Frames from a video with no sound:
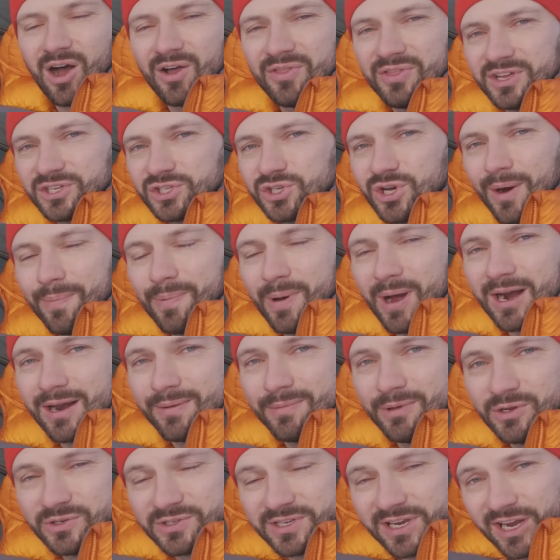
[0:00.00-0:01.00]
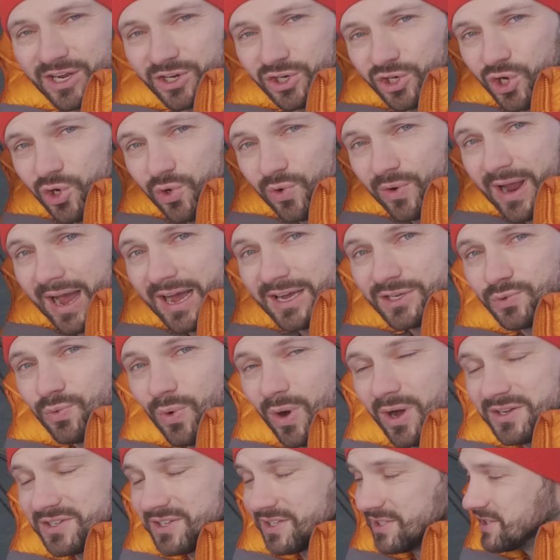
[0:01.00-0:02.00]
On this trip, I'm gonna be using a toque as
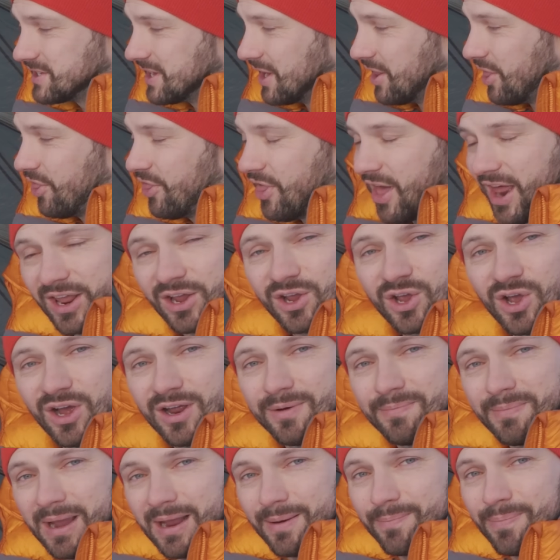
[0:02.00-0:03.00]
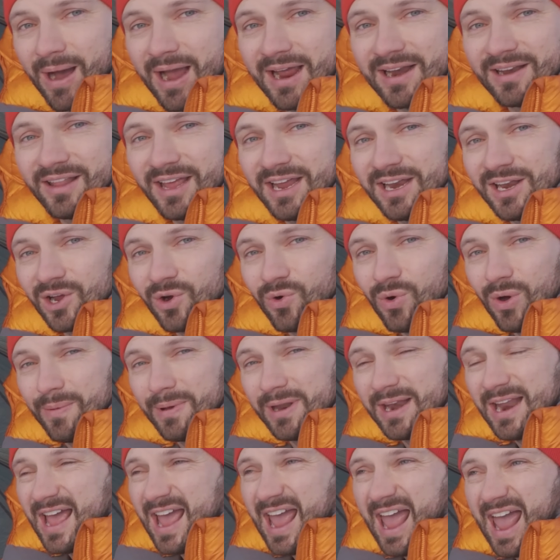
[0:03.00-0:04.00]
well as a synthetic hood made by Enlighten
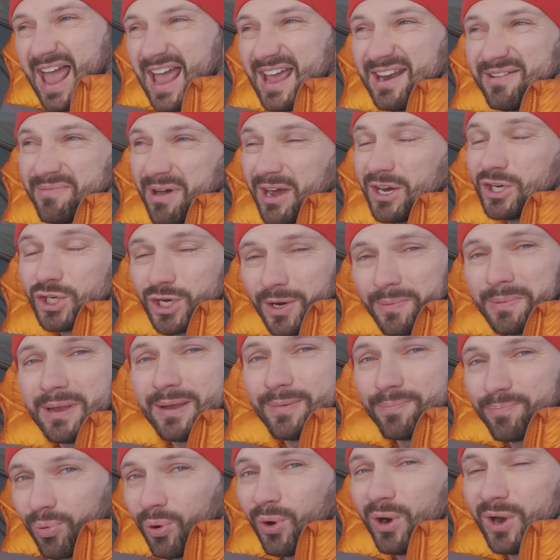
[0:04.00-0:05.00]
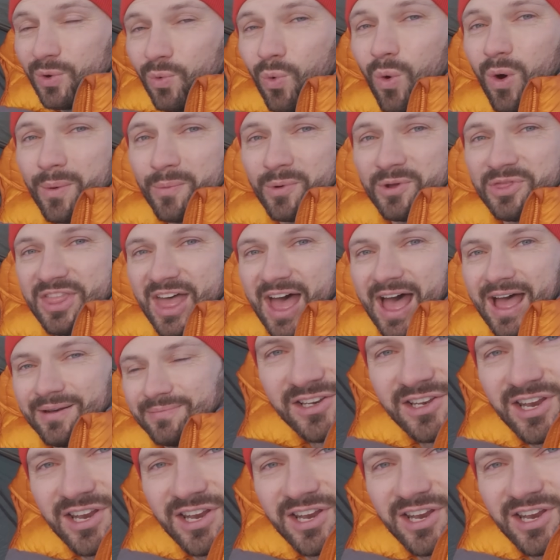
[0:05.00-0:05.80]
Equipment, and I should be pretty warm with that.